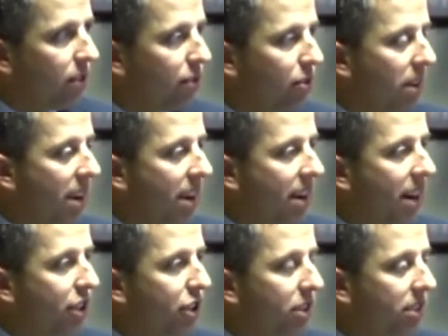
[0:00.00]
So from a hand
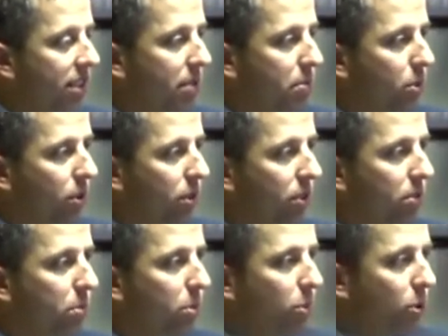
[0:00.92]
hygiene standpoint,
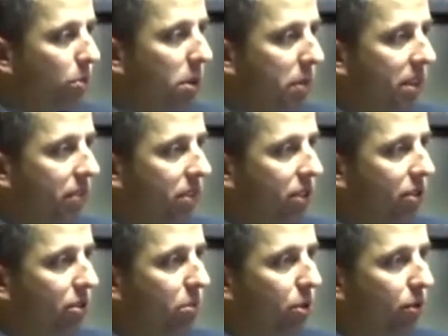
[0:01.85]
spores may be difficult
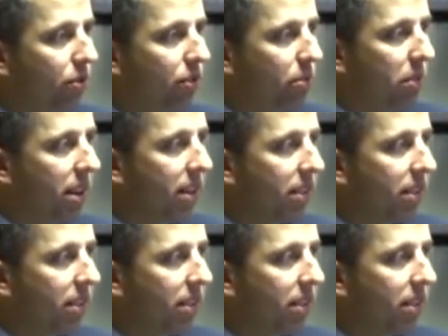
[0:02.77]
to remove from